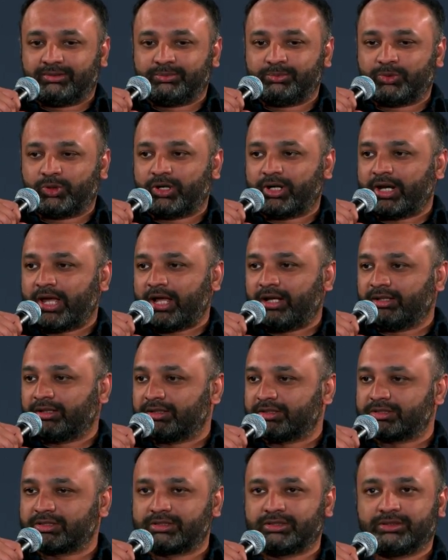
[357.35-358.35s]
more
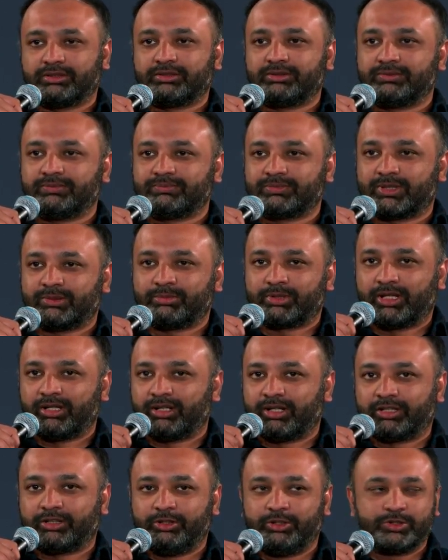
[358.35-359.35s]
analogous to something
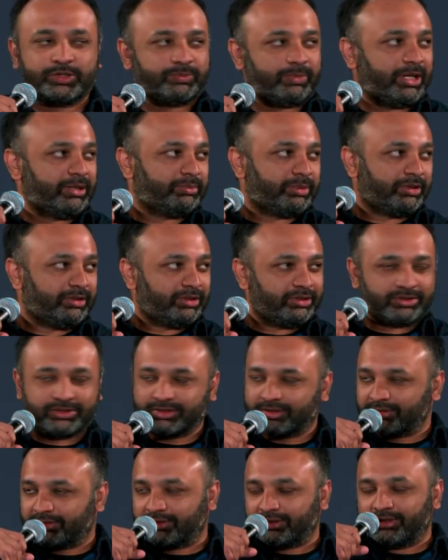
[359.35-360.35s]
like newspapers or